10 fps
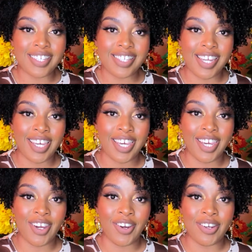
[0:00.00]
Take
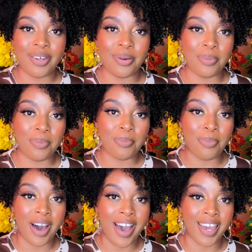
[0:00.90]
care.
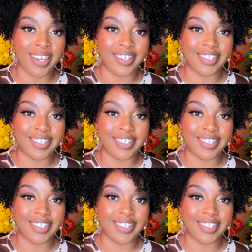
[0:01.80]
Bye.